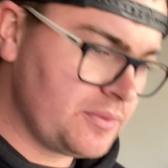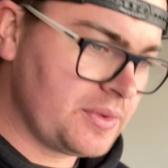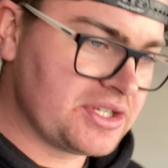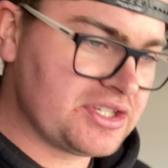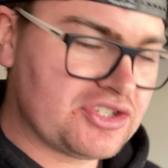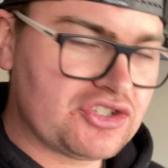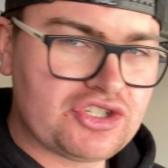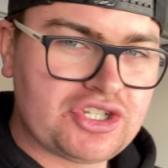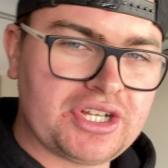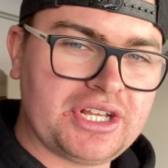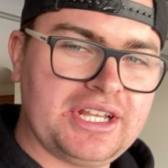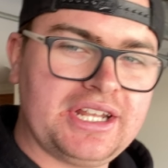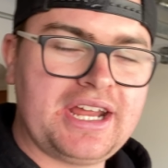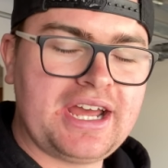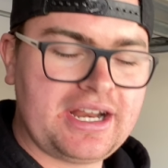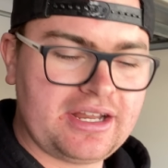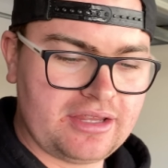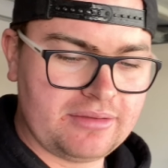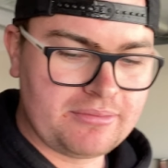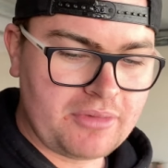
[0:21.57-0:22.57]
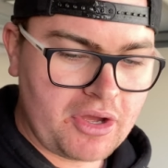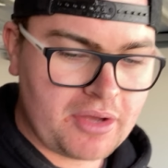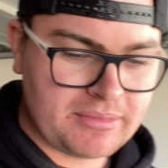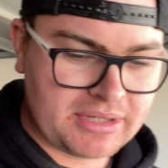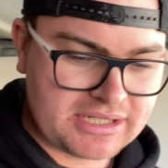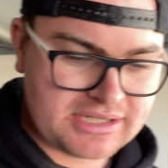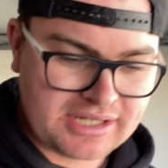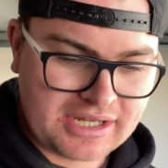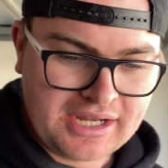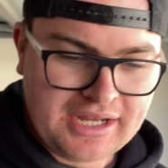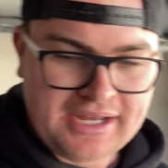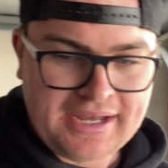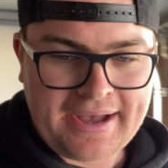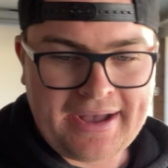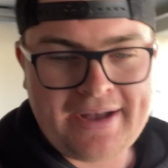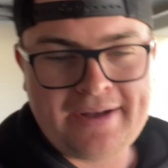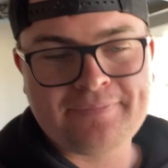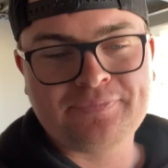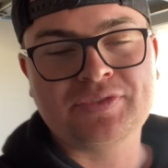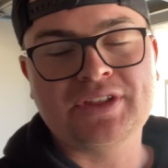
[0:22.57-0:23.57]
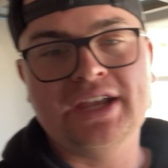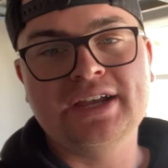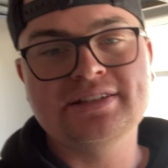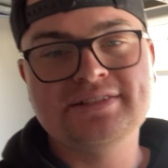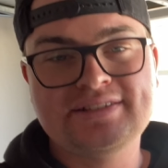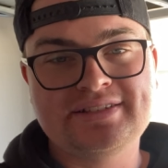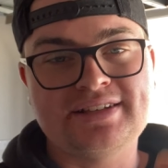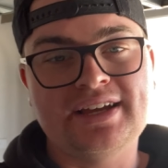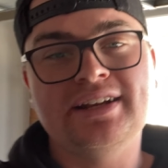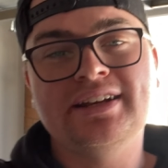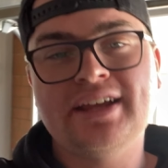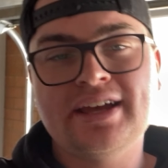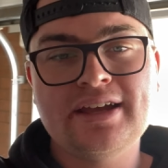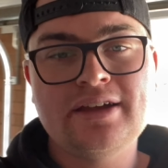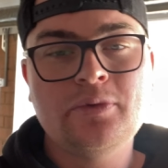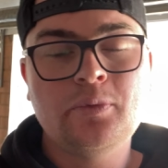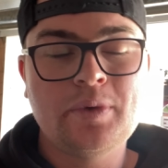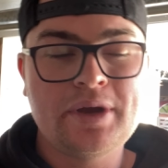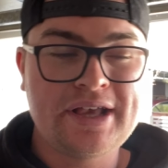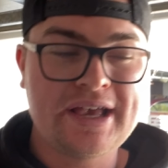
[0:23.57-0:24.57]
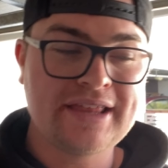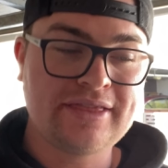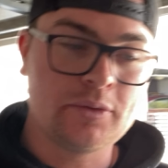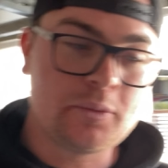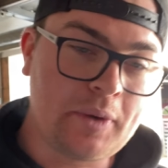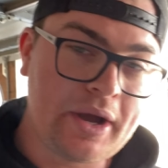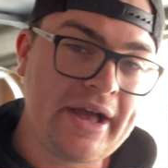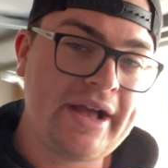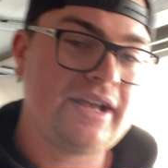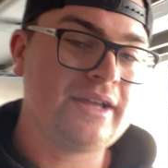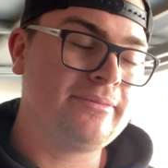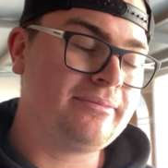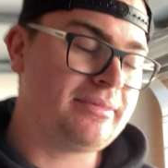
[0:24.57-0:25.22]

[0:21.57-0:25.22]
We're just chilling out at the moment. Sunday, we get the wagon